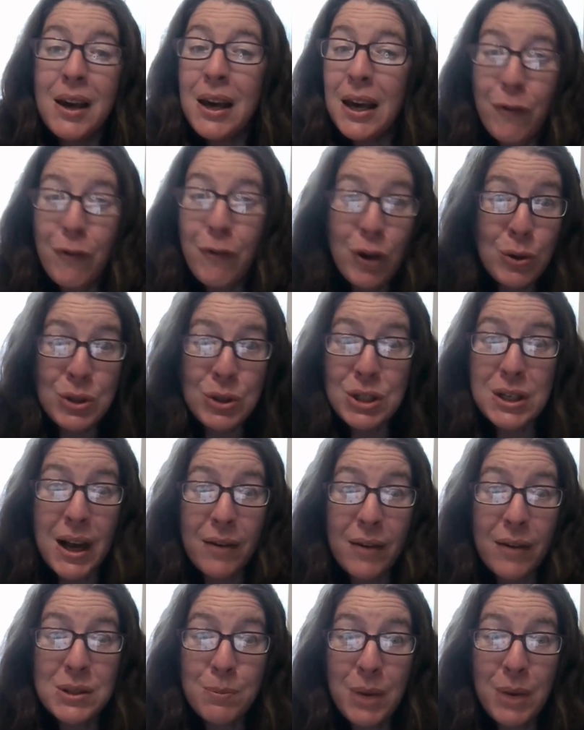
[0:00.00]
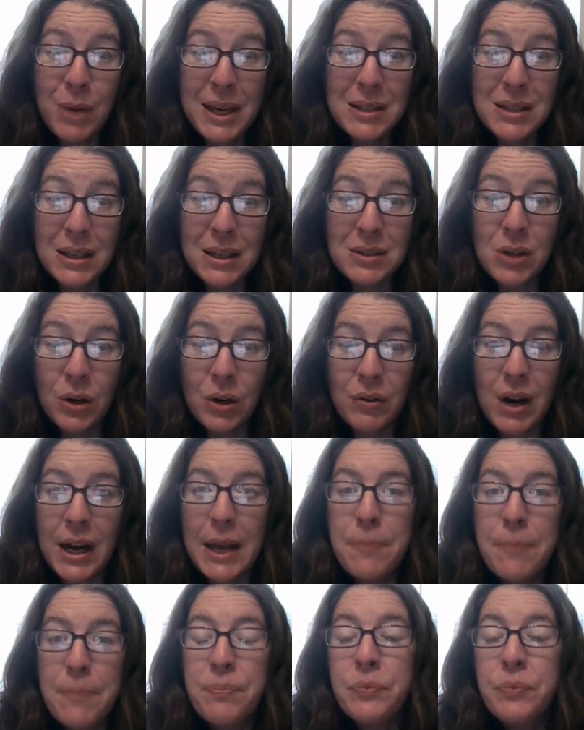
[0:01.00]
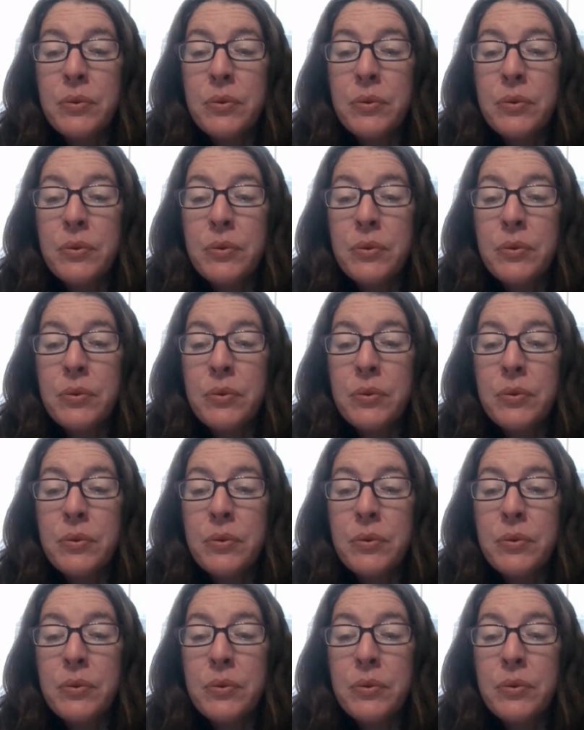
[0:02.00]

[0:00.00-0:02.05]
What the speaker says: if you just have some basics already.